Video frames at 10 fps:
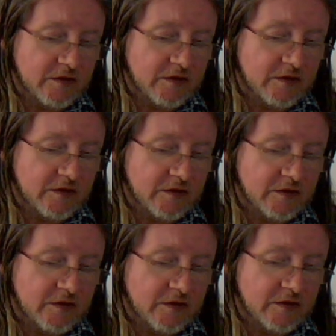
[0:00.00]

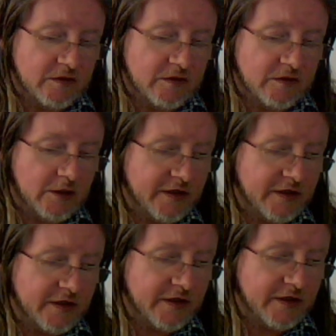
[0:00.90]
And the last
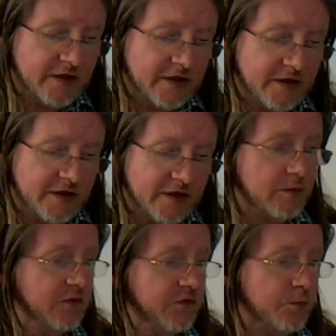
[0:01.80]
question for today is
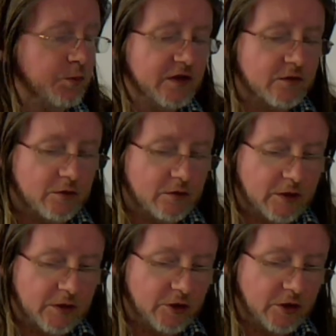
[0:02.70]
coming from Peter
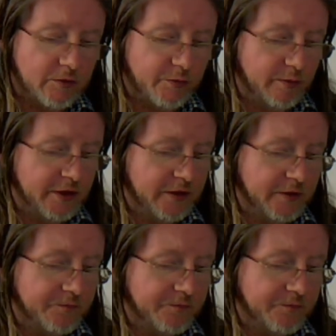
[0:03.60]
in Czech Republic.